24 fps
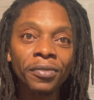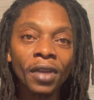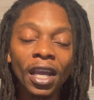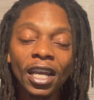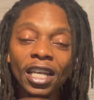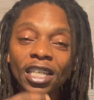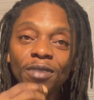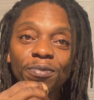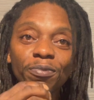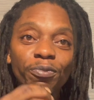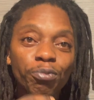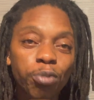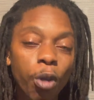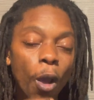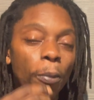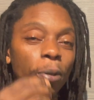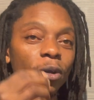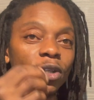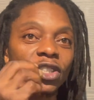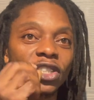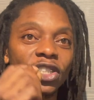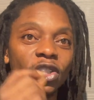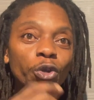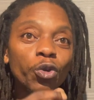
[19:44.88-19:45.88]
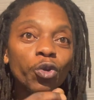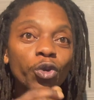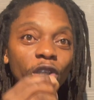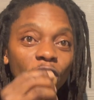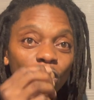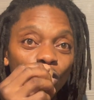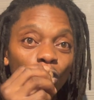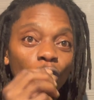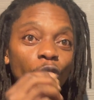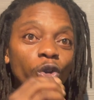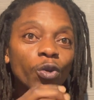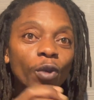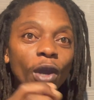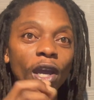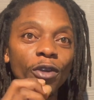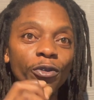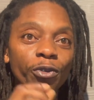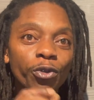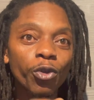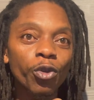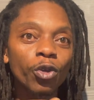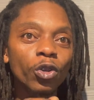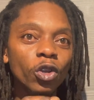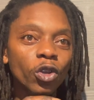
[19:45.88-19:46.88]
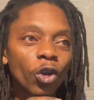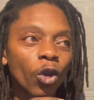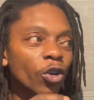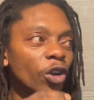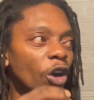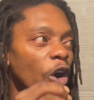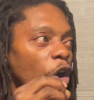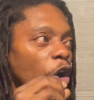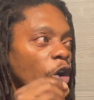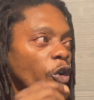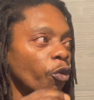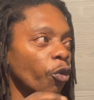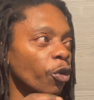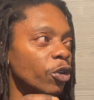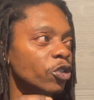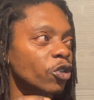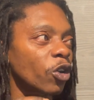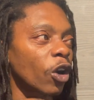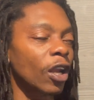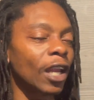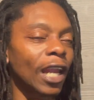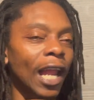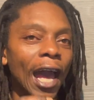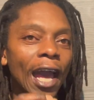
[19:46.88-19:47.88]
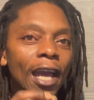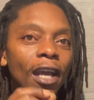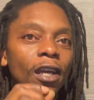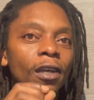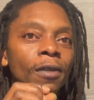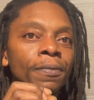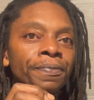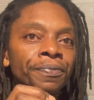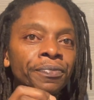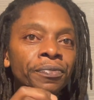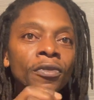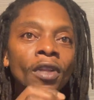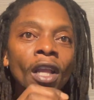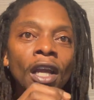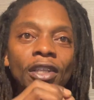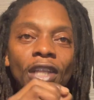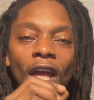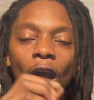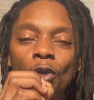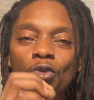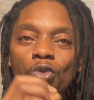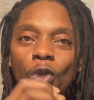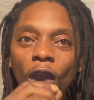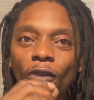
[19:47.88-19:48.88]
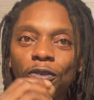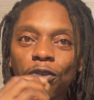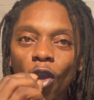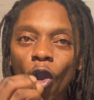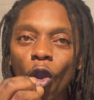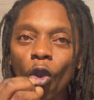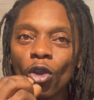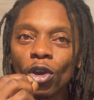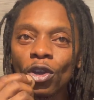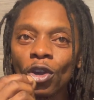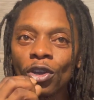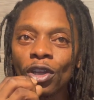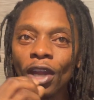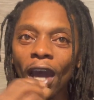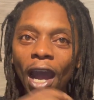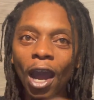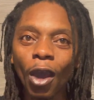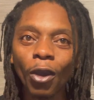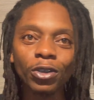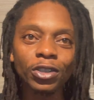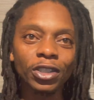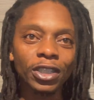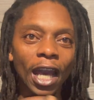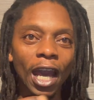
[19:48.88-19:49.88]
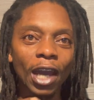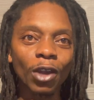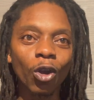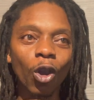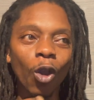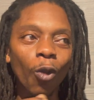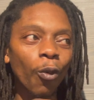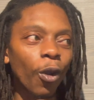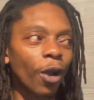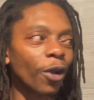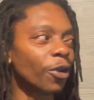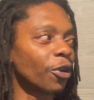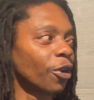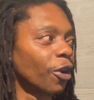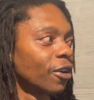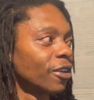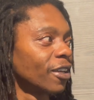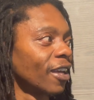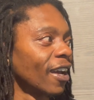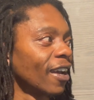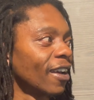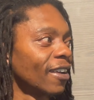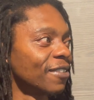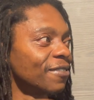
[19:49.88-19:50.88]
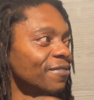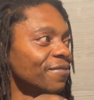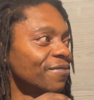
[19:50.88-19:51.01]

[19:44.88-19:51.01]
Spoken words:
It's proper silky all the way through. You know the okra's got like that rough coating on the outside or whatnot, yeah?